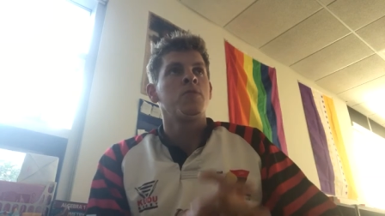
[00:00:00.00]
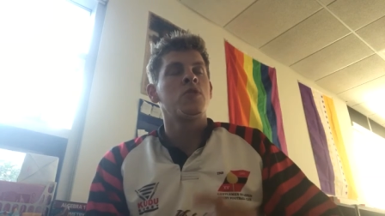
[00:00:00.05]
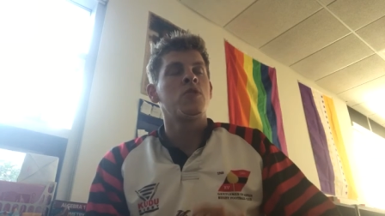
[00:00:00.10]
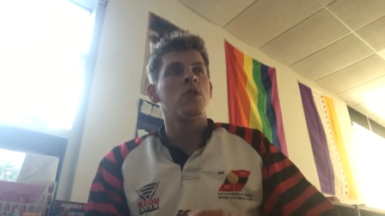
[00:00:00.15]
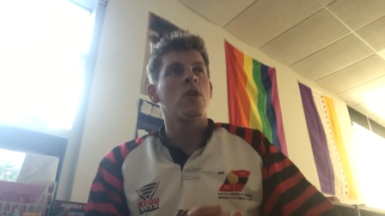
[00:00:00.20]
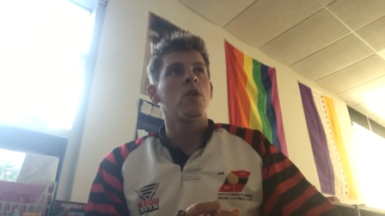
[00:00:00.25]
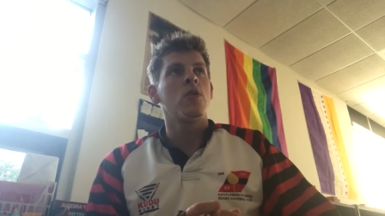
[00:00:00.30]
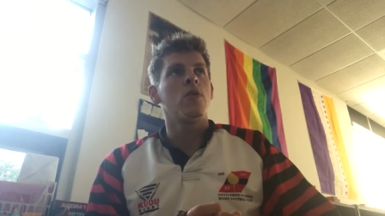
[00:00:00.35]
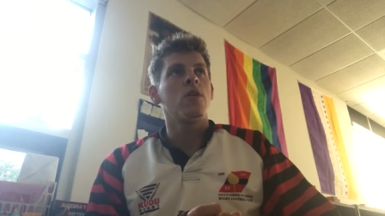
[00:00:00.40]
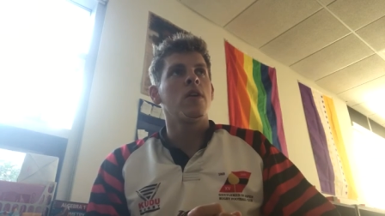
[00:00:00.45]

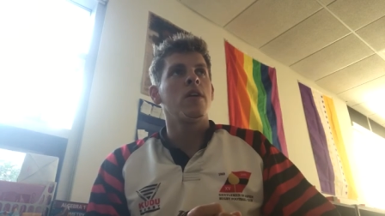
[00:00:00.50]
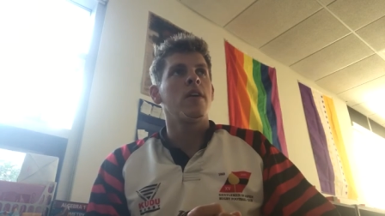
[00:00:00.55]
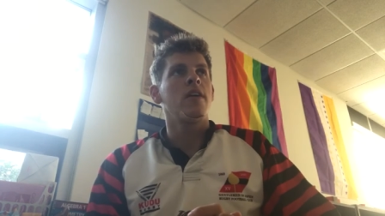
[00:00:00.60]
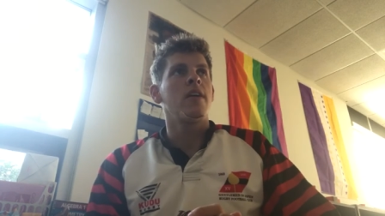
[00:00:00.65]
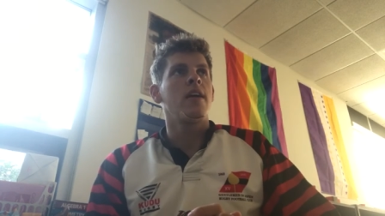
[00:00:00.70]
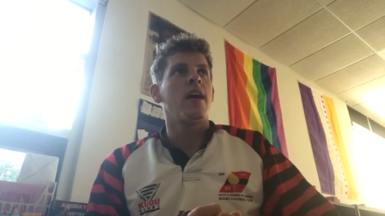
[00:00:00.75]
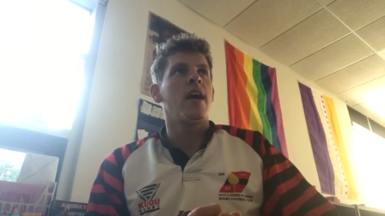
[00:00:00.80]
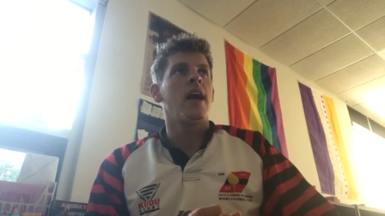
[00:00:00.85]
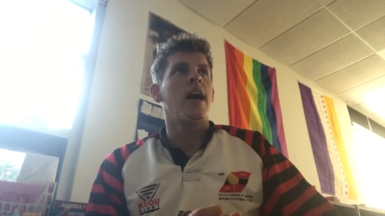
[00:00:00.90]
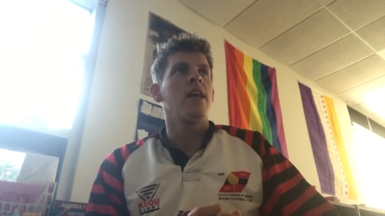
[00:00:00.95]
So
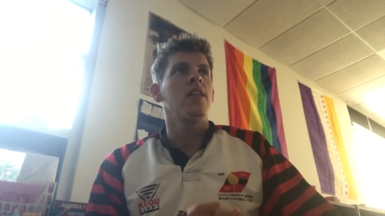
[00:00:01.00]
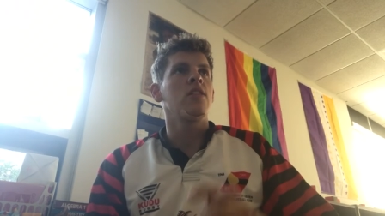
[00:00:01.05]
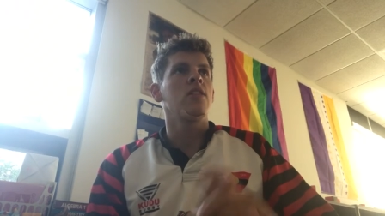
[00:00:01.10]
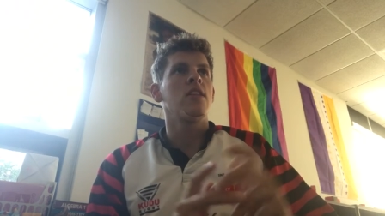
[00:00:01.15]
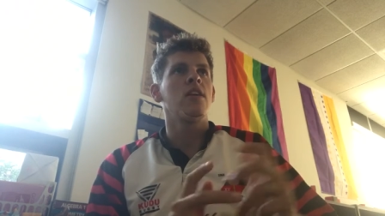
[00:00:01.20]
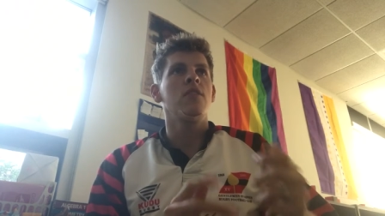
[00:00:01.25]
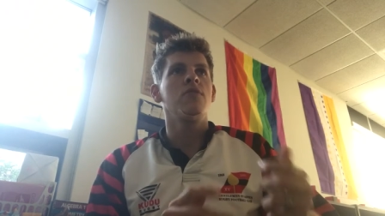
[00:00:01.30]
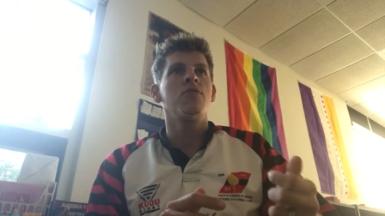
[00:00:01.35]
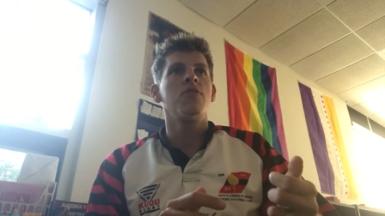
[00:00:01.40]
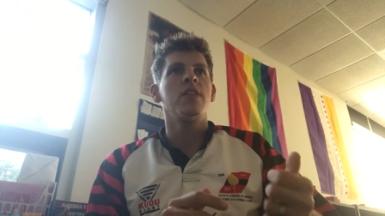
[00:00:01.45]
I
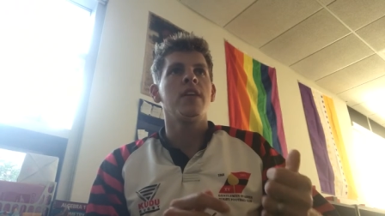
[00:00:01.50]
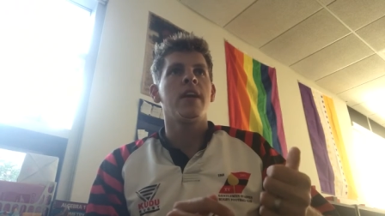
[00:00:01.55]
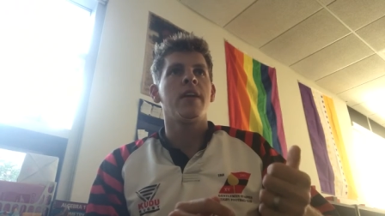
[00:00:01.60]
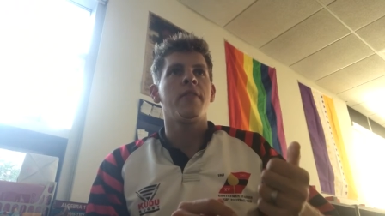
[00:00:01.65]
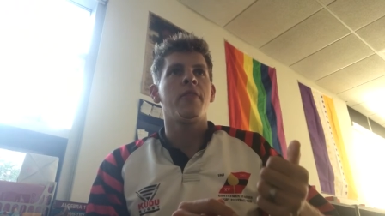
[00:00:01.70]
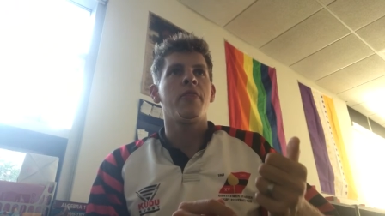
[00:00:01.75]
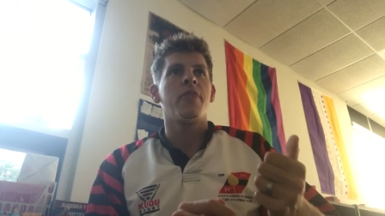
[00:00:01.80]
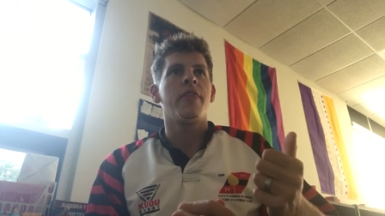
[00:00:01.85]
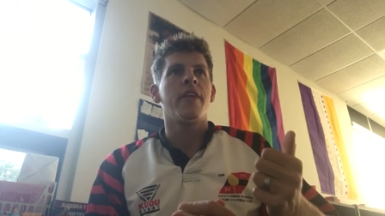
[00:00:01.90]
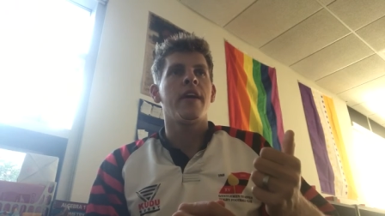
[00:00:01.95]
love
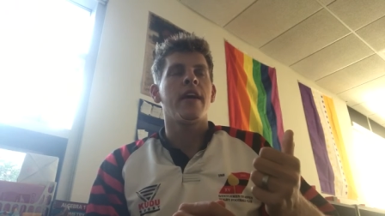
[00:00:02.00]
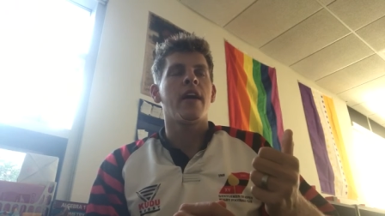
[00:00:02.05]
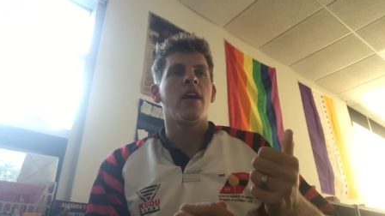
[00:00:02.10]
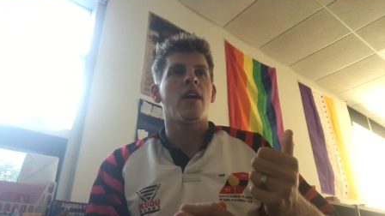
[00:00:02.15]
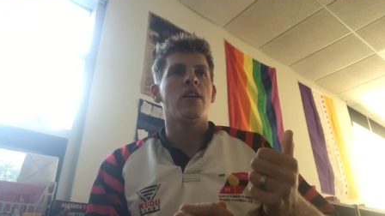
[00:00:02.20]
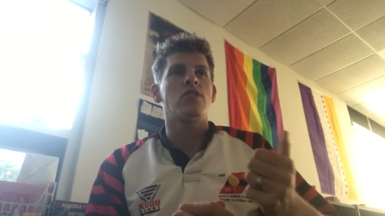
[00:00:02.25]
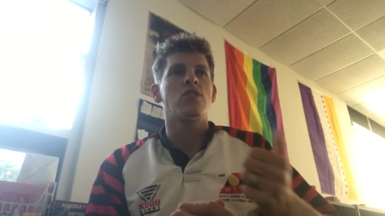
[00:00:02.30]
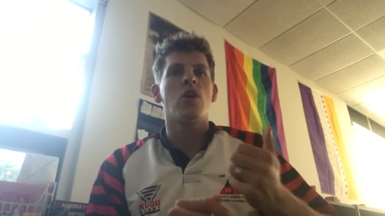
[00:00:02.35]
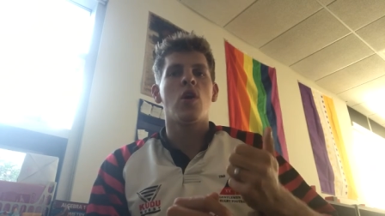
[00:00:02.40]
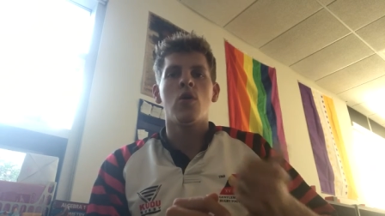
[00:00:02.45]
that they
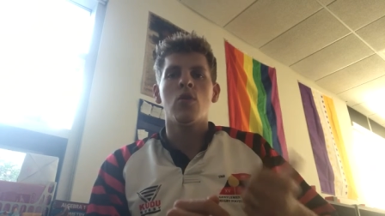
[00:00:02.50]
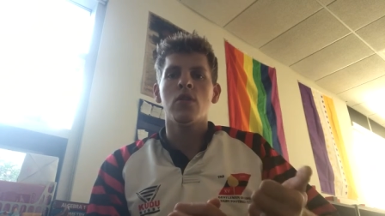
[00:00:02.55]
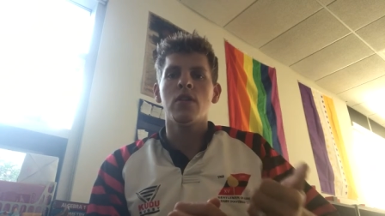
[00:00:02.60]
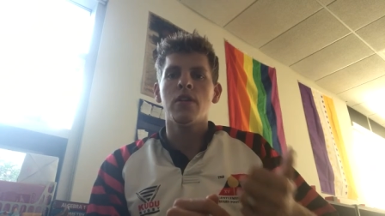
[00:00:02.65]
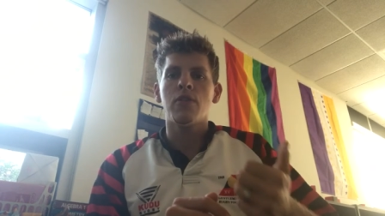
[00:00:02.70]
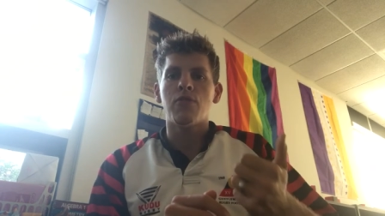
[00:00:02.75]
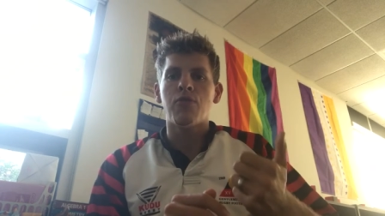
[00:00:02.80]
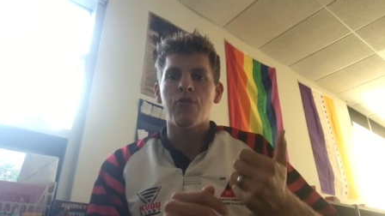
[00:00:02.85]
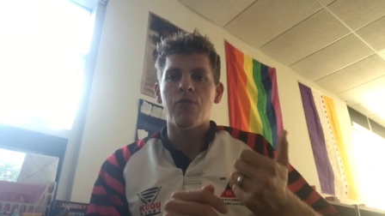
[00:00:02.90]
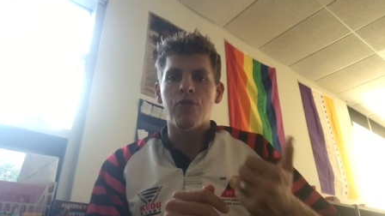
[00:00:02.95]
are
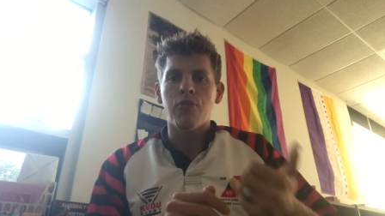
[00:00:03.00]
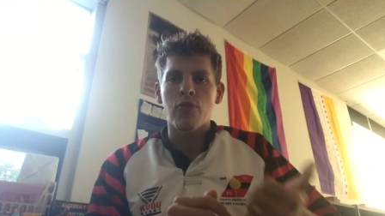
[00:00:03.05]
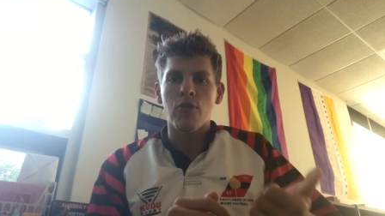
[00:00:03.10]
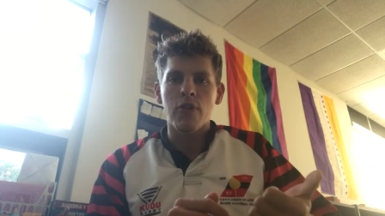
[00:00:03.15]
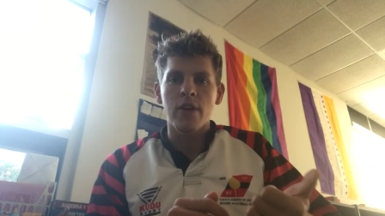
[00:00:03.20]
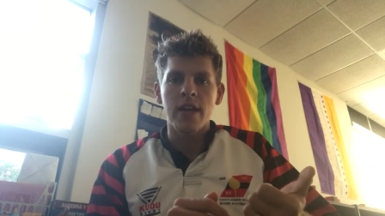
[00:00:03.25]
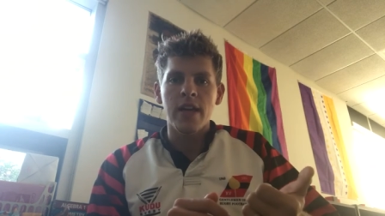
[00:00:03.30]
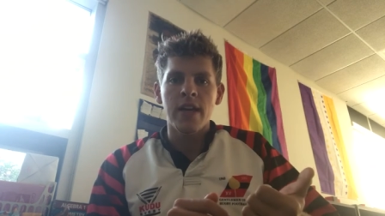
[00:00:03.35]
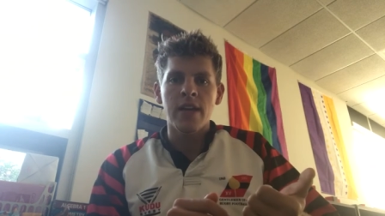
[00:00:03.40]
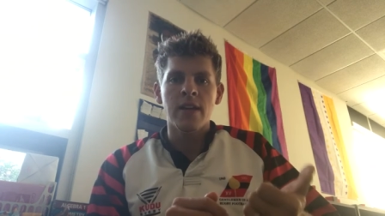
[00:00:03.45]
totally
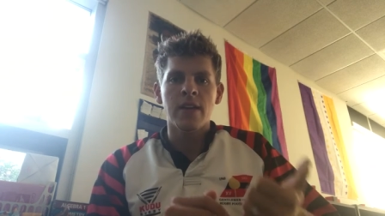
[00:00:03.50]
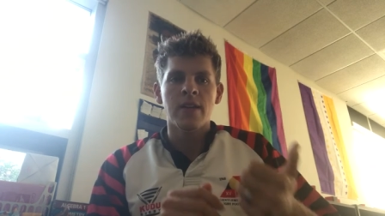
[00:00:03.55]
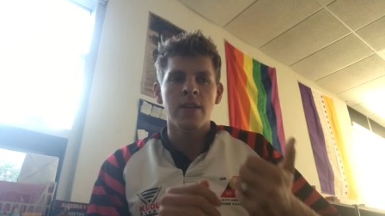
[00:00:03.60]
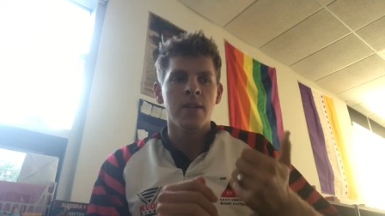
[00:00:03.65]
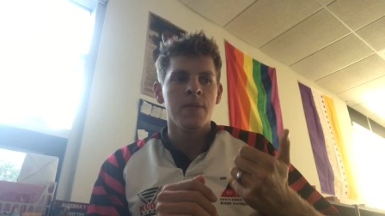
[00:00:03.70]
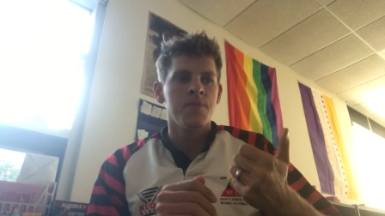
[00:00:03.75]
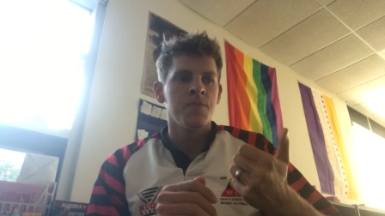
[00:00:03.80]
free